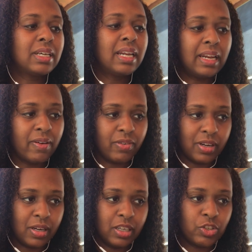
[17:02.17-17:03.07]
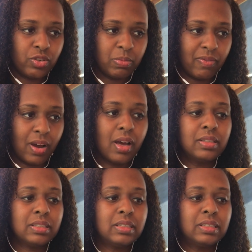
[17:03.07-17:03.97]
and a never-ending stream of
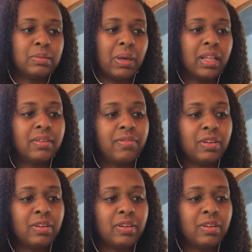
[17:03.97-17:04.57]
cousins, male and